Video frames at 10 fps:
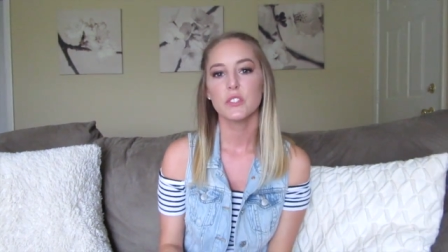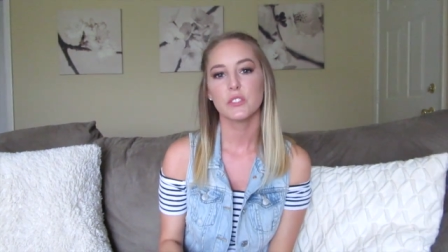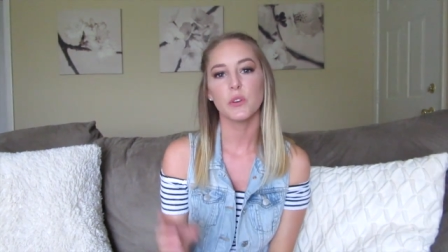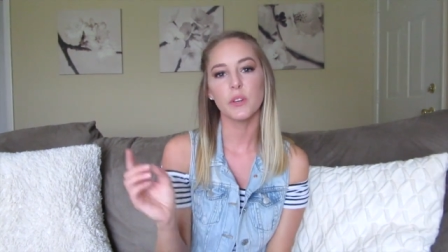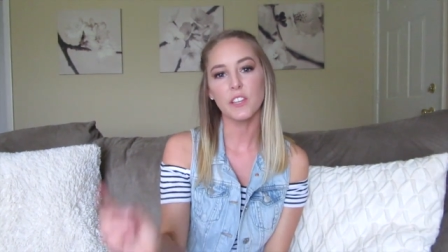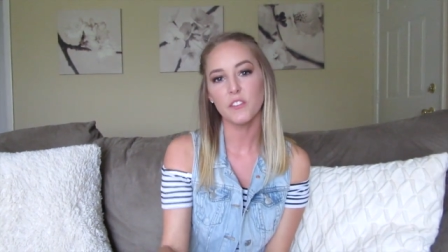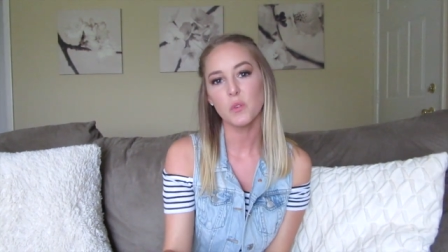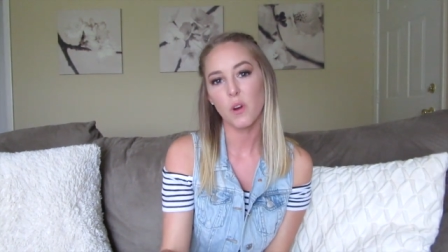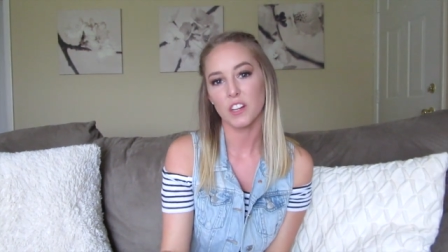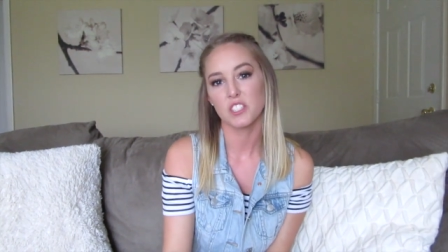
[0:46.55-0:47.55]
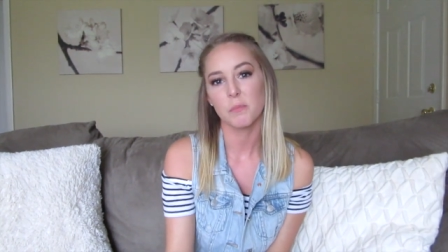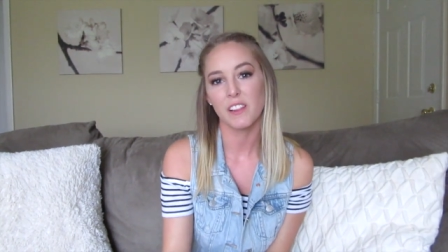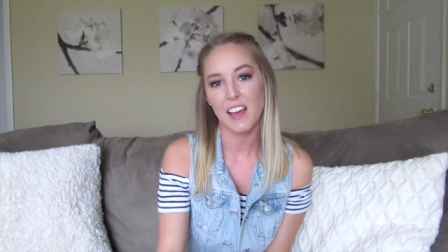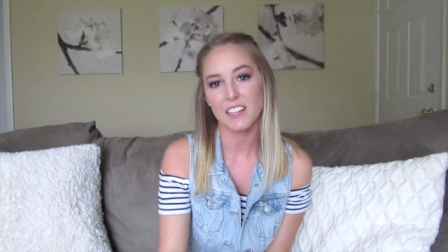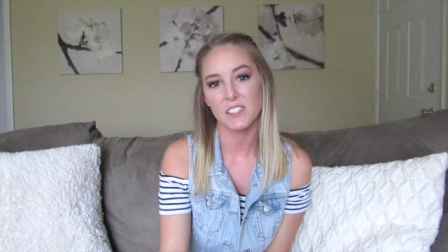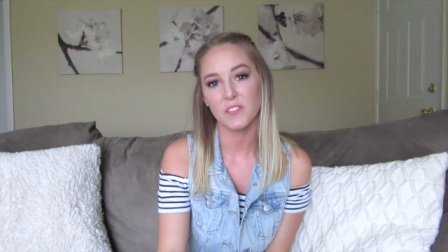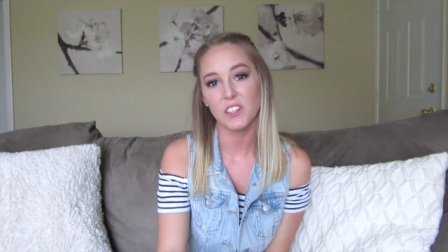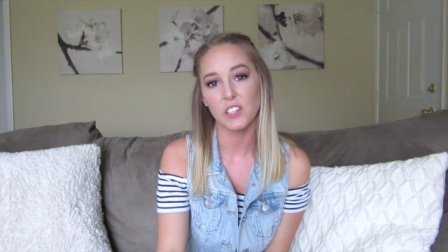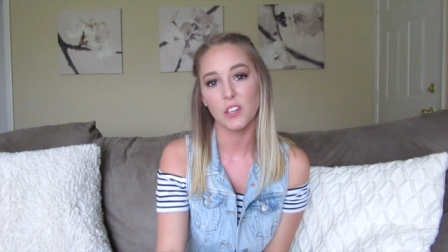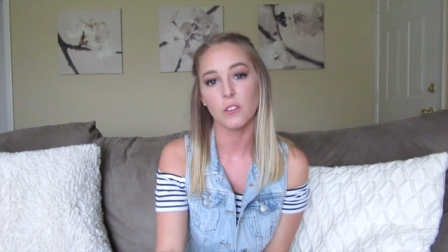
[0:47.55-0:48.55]
So if you watched my last
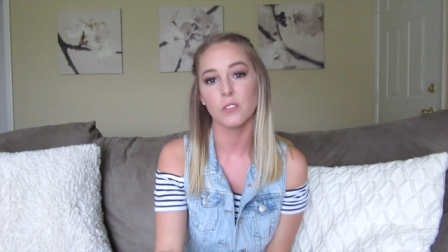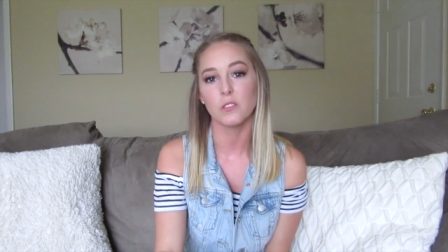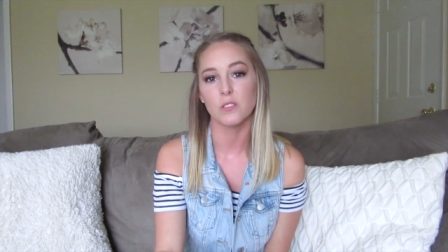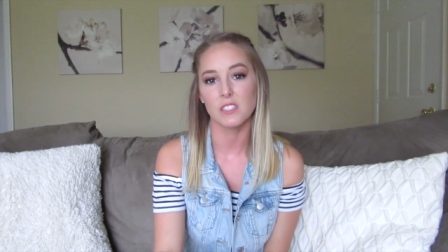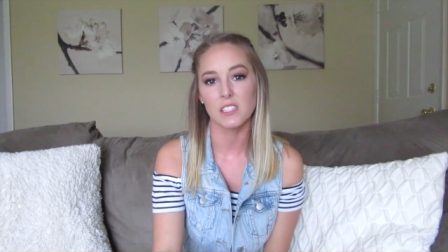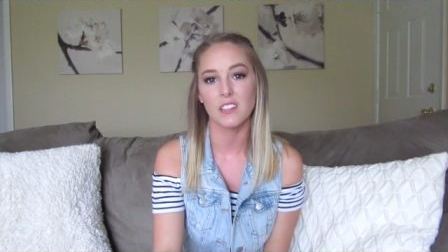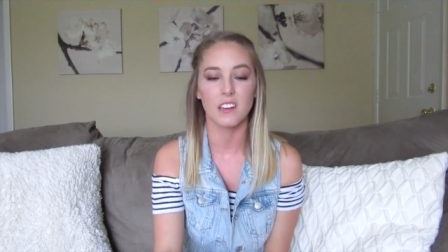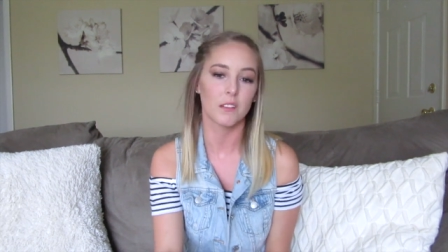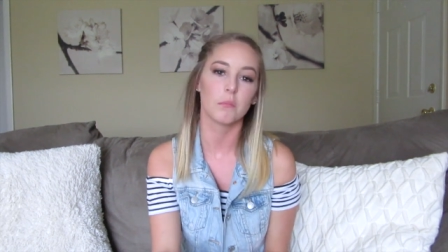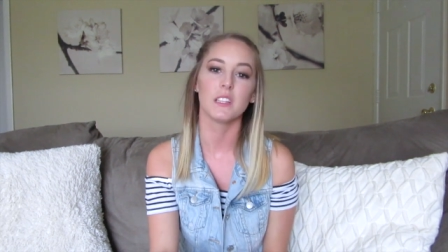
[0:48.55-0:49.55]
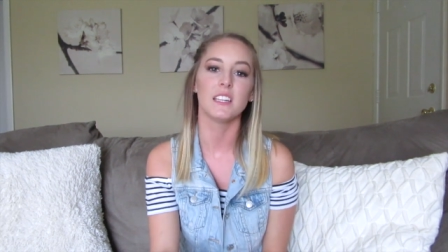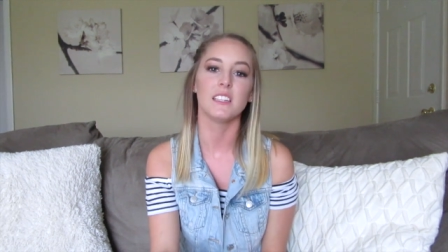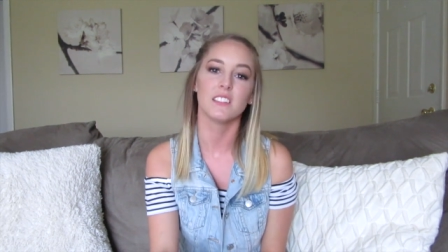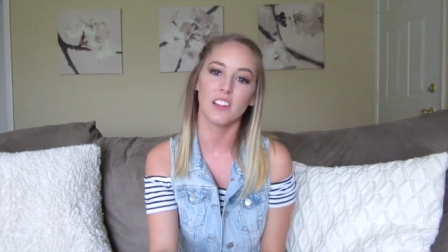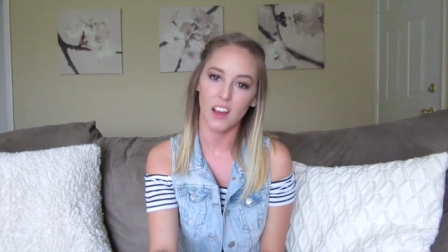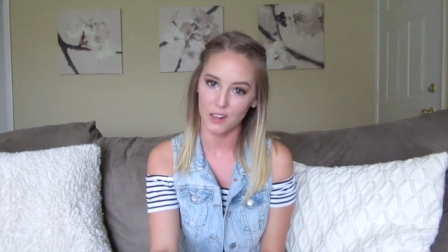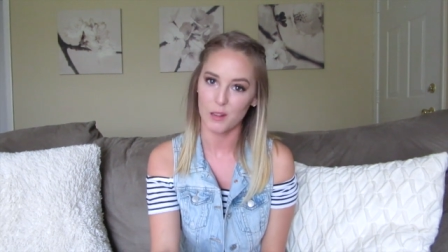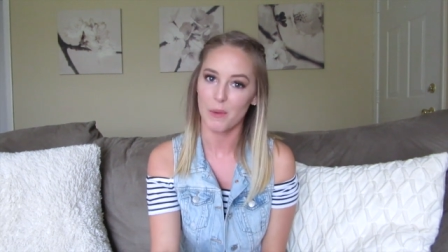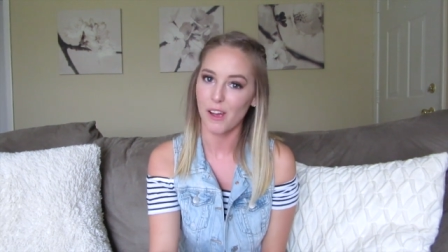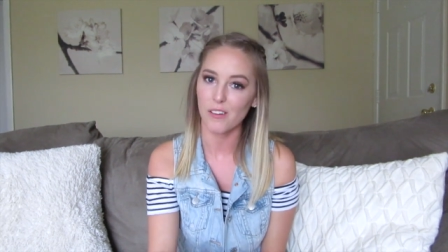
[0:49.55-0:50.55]
video, you'll see that I complained a lot
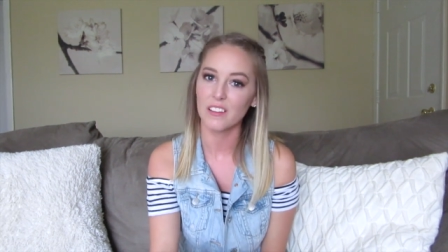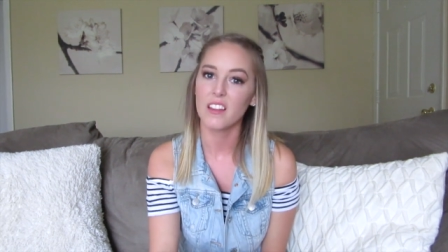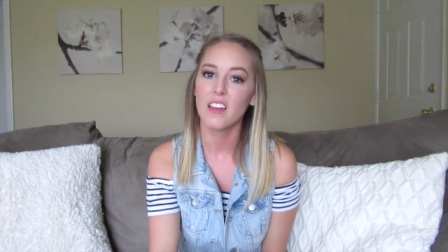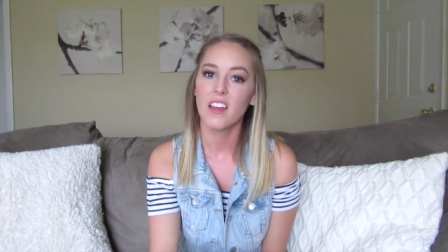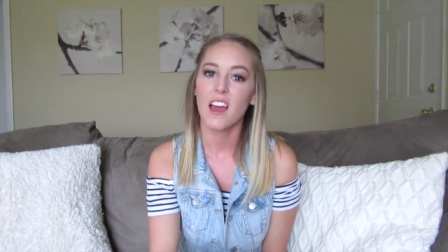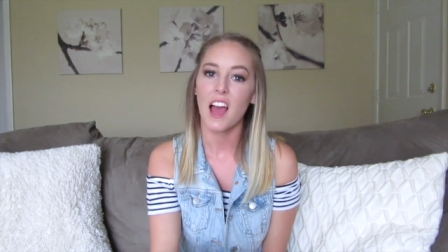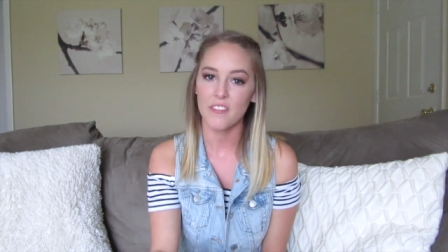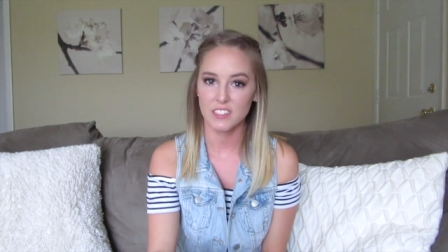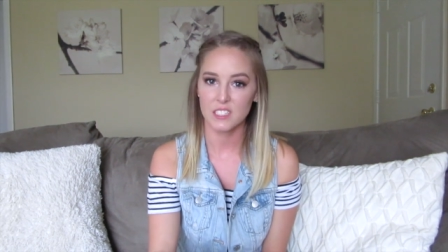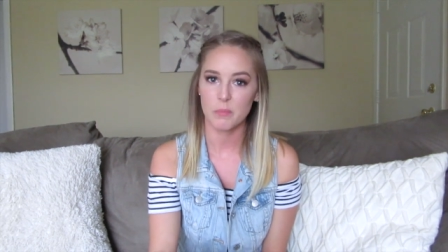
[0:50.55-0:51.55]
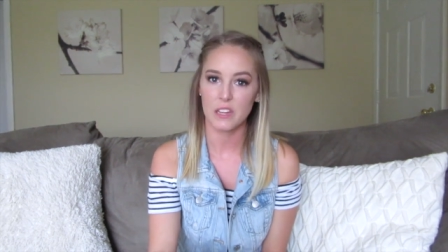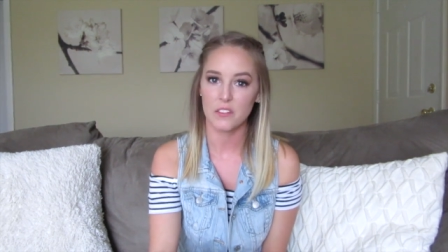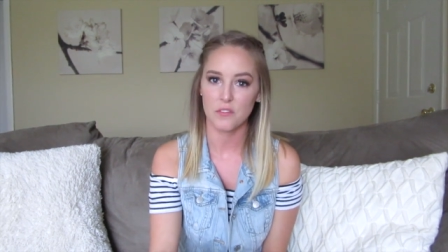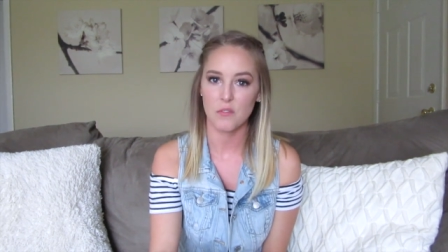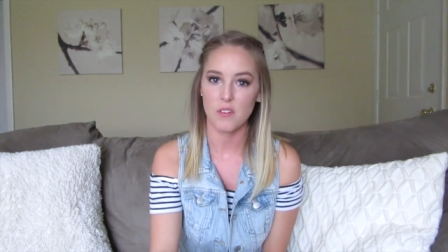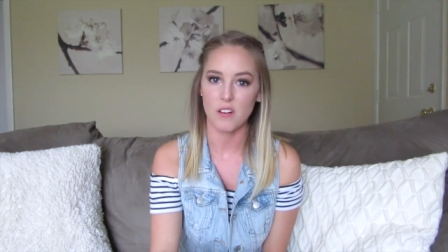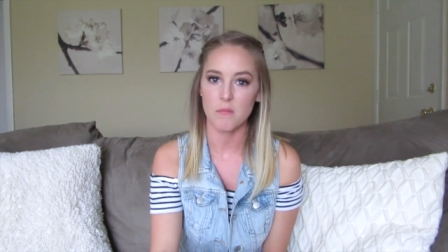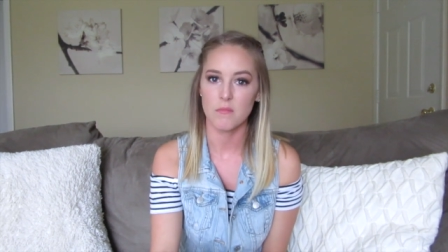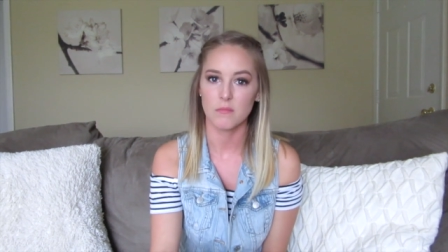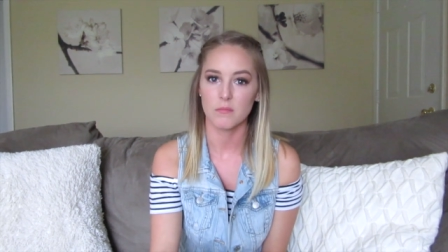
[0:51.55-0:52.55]
about having to pay
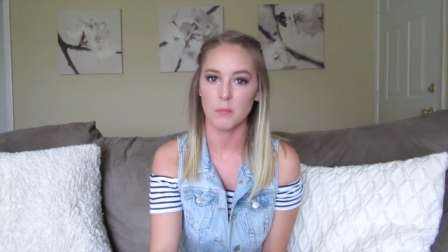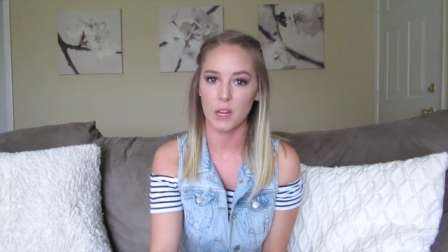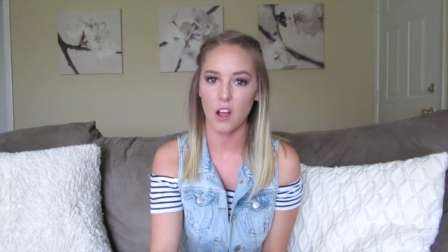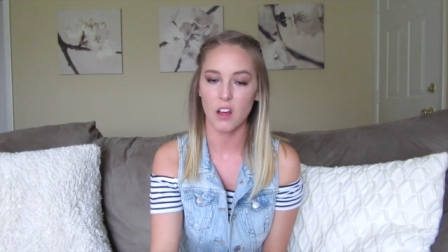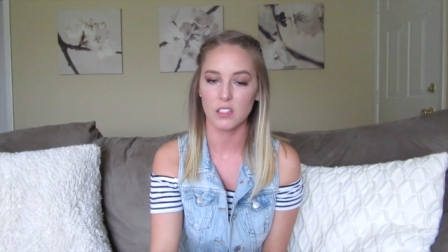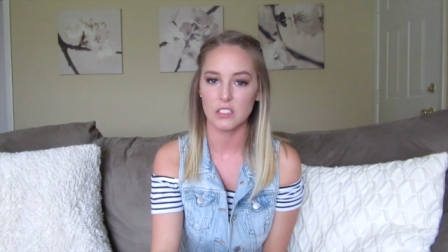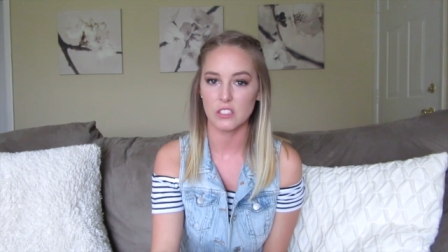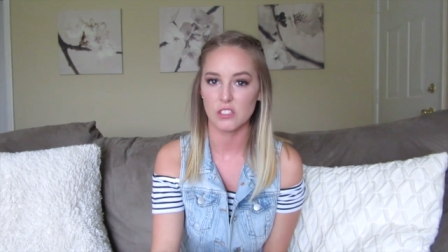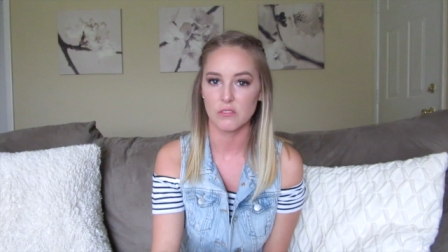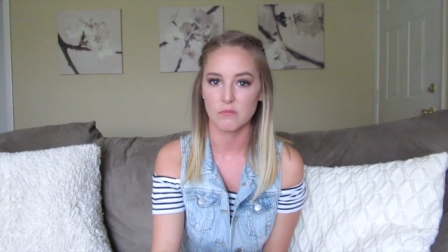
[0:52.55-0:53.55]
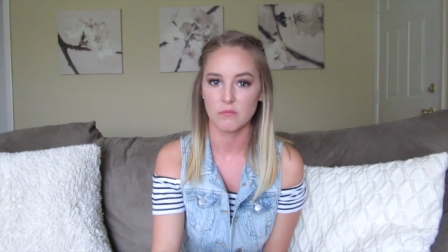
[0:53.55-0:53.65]
for my college